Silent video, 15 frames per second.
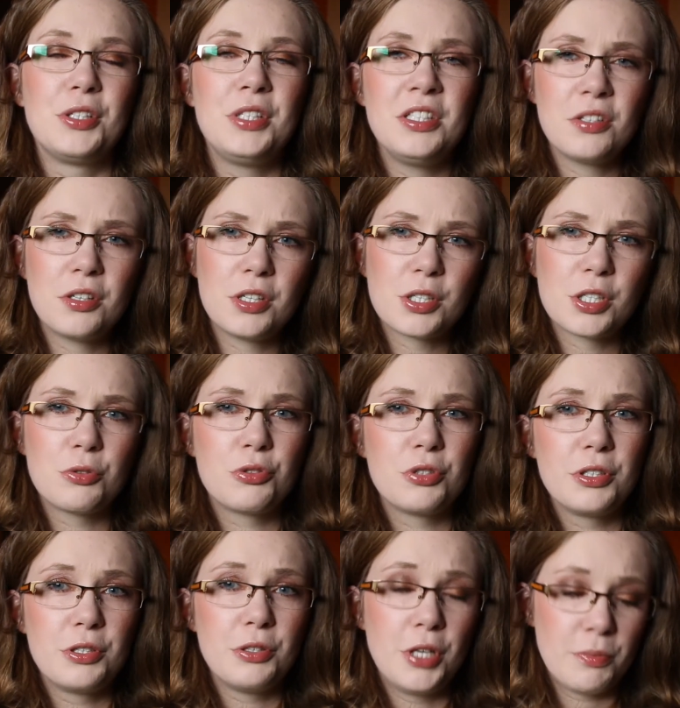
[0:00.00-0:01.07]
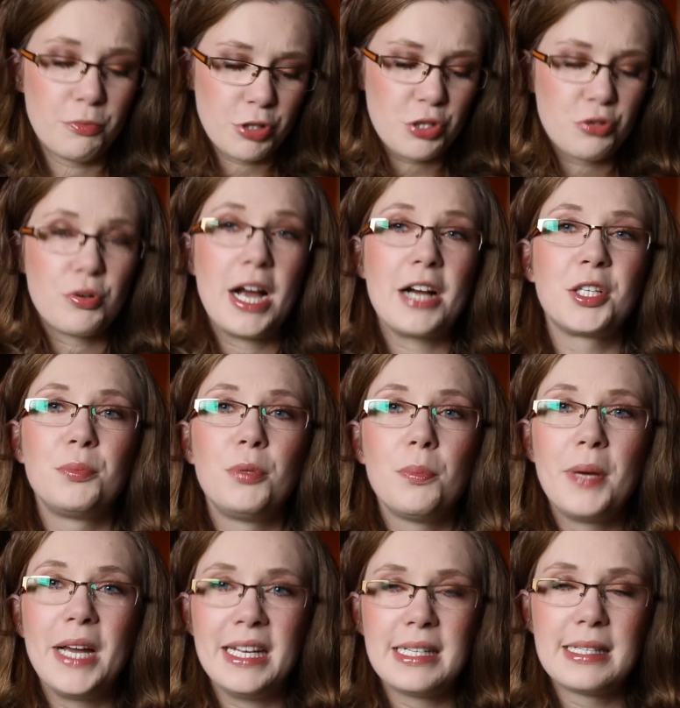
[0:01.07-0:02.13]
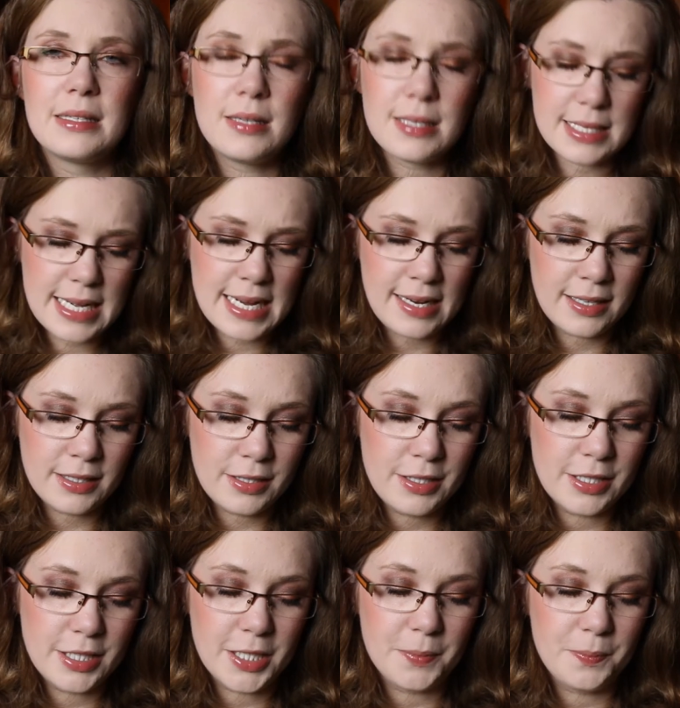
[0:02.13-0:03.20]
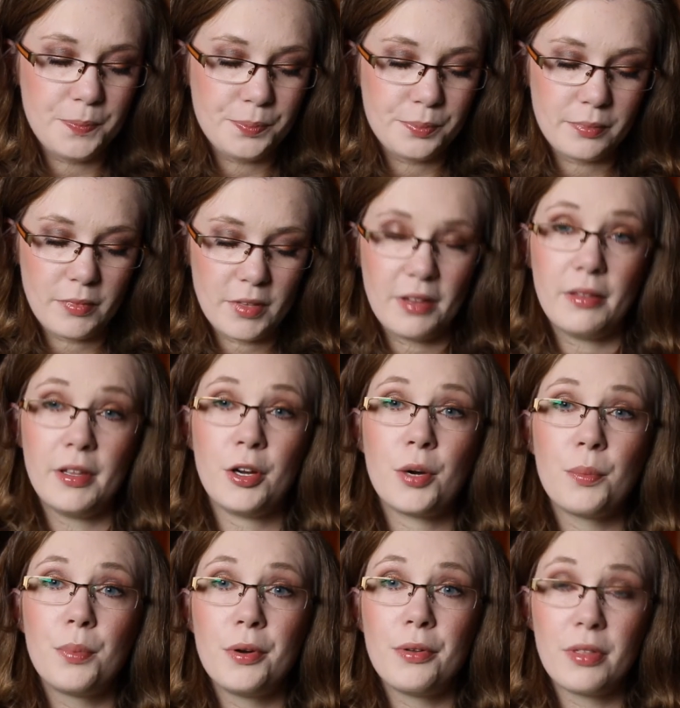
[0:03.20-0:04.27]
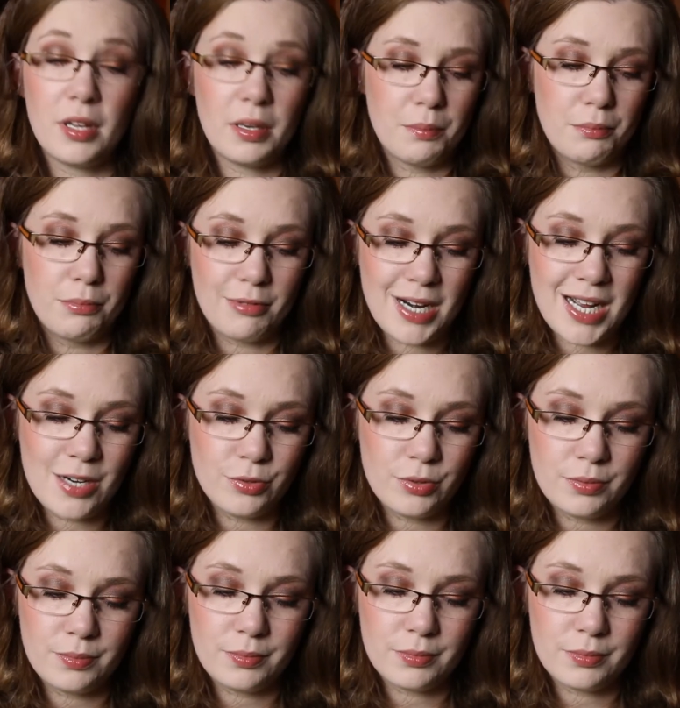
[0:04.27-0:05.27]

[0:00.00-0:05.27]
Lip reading: These are also retractable pencils, and they are both in brown.